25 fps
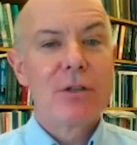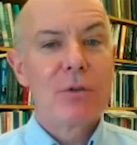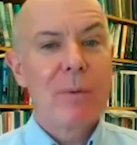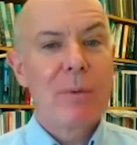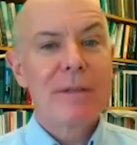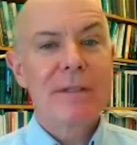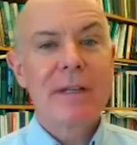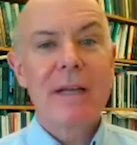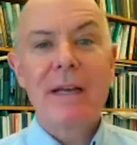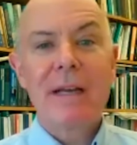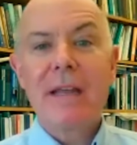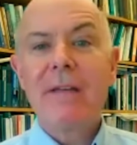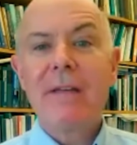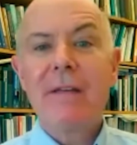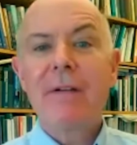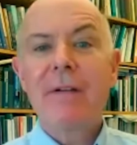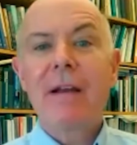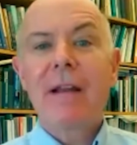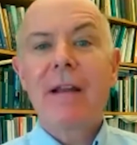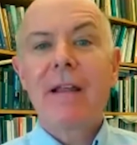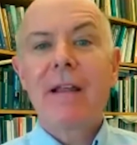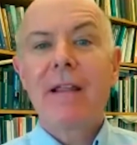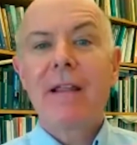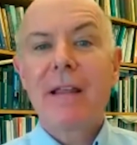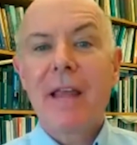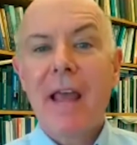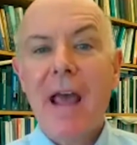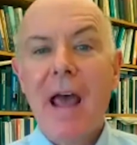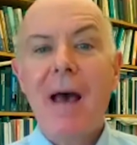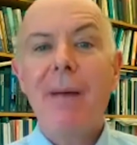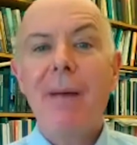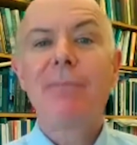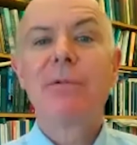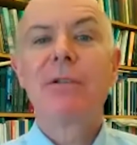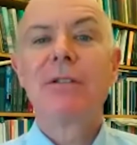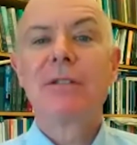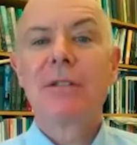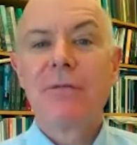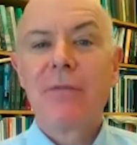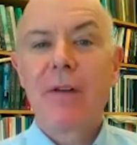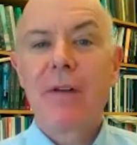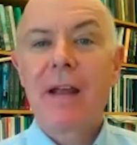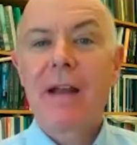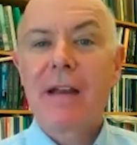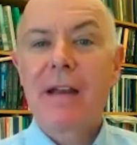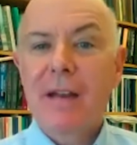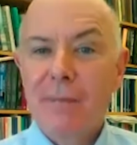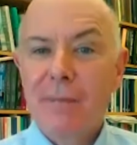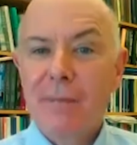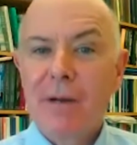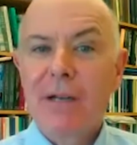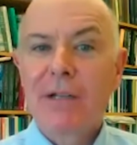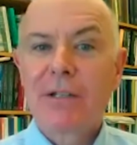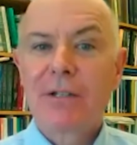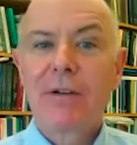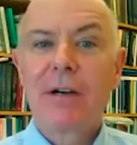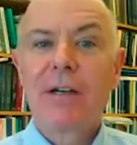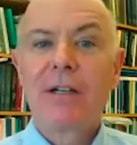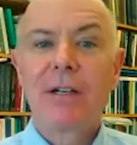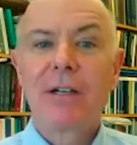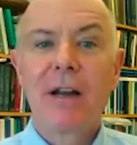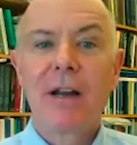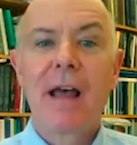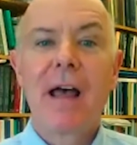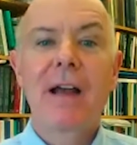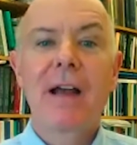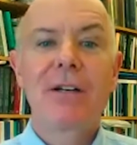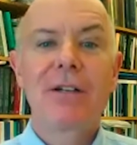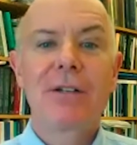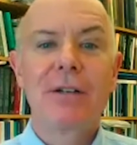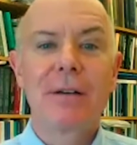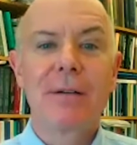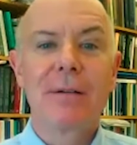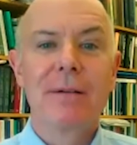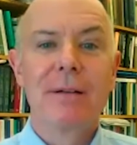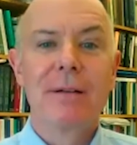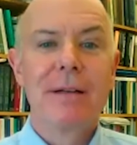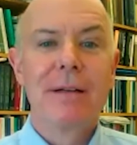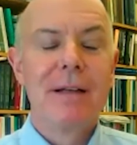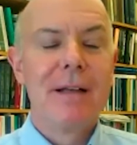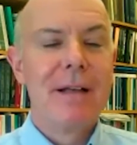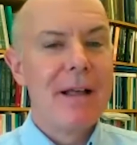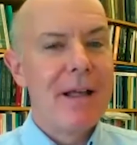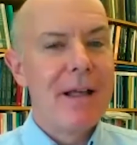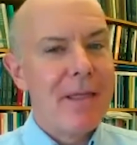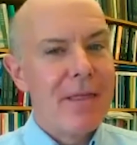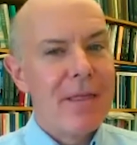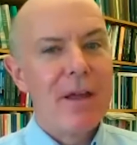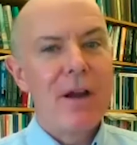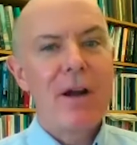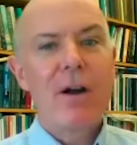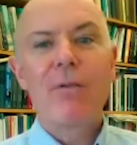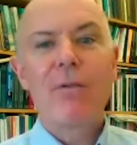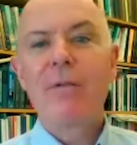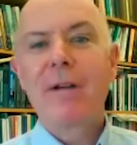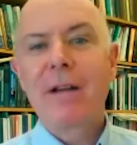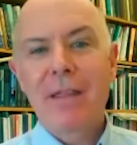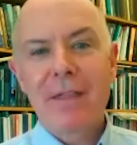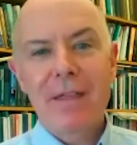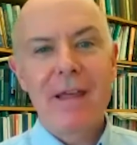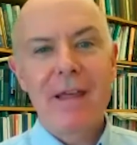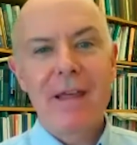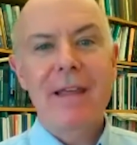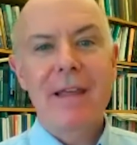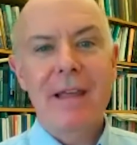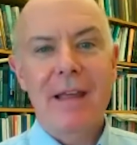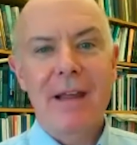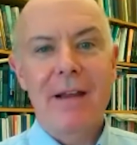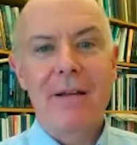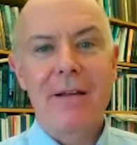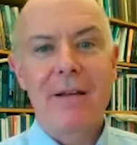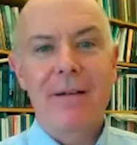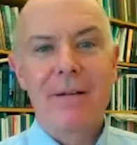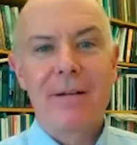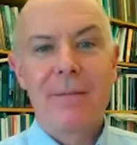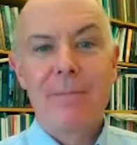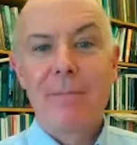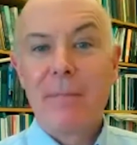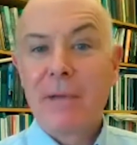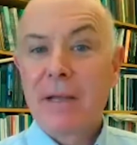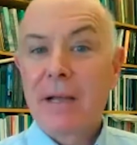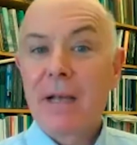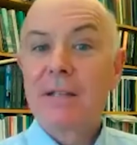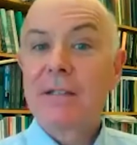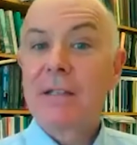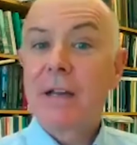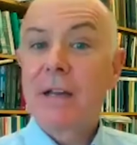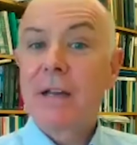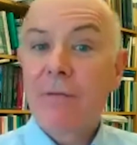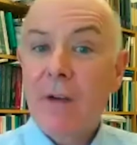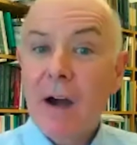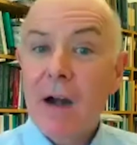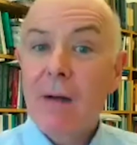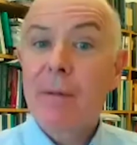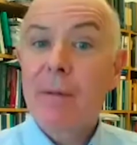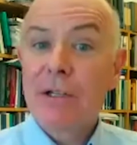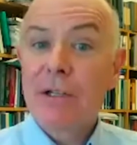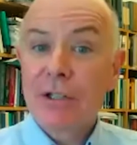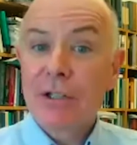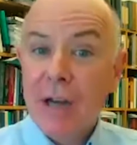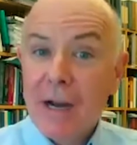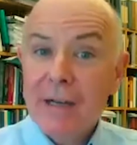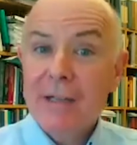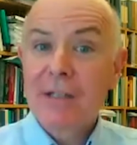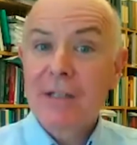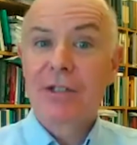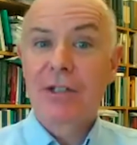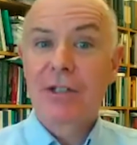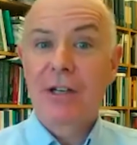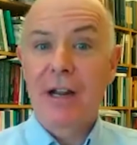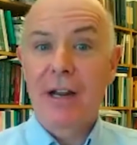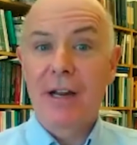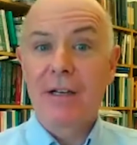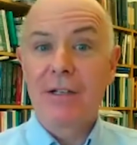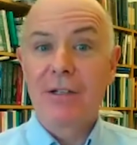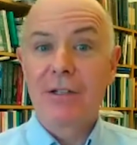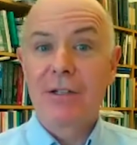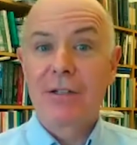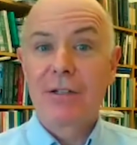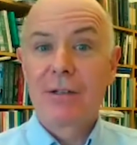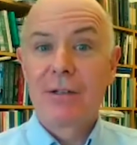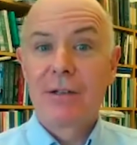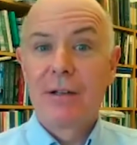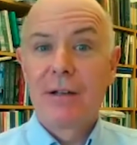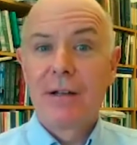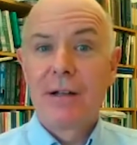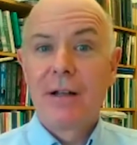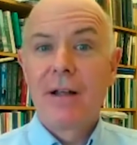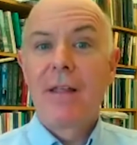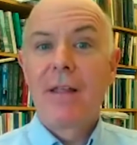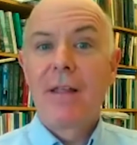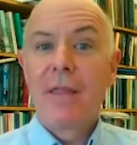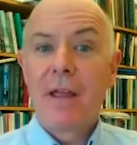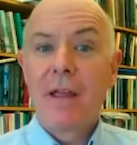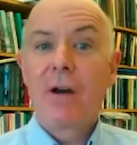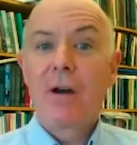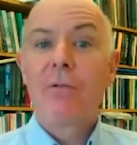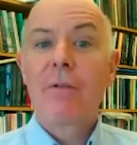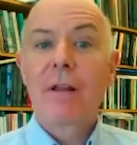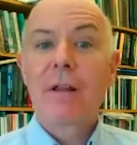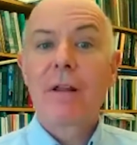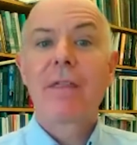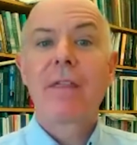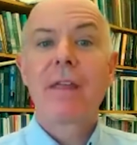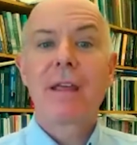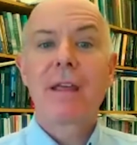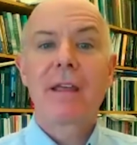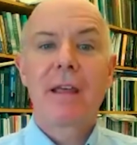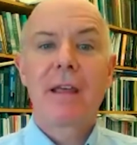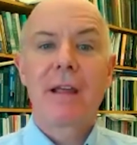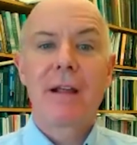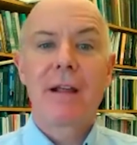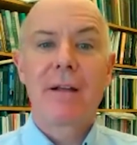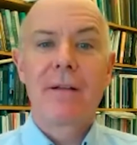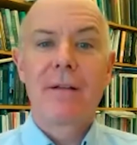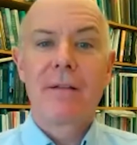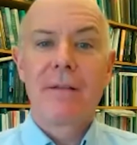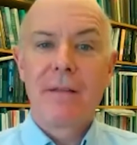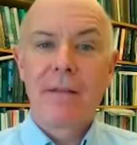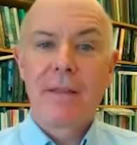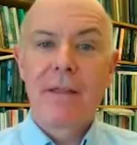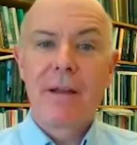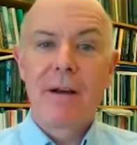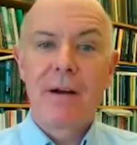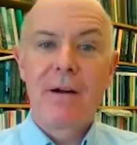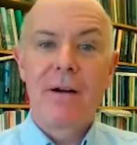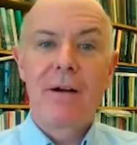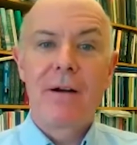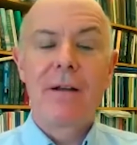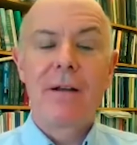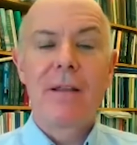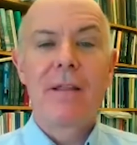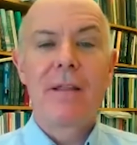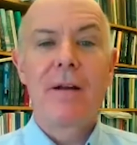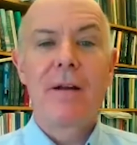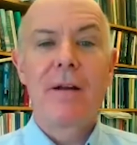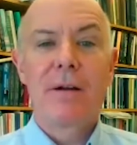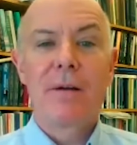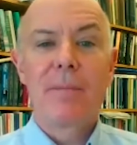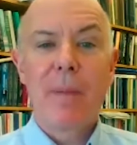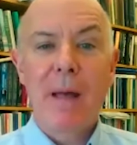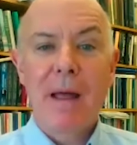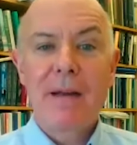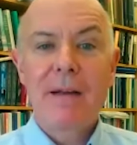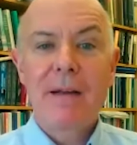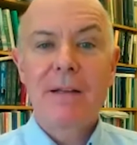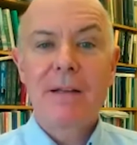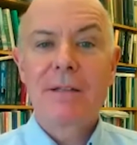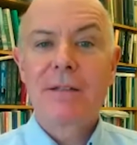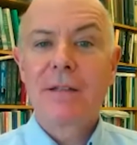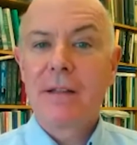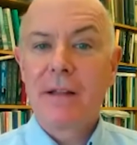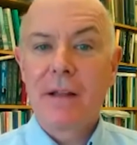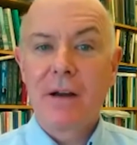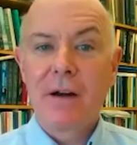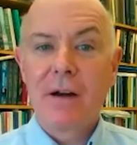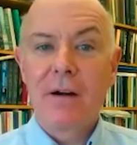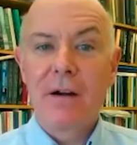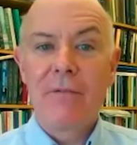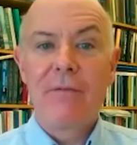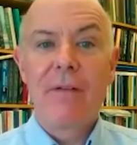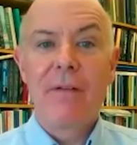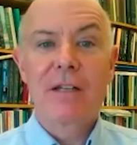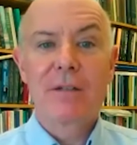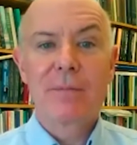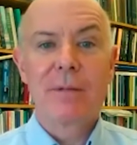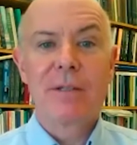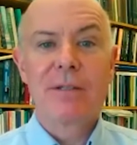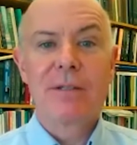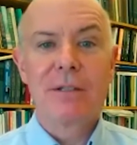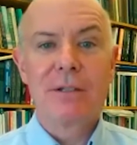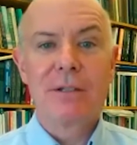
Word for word: So once again, even in the absence of any administration action, they're rethinking because the environment in China's changed. They're rethinking their their dependence and so their this is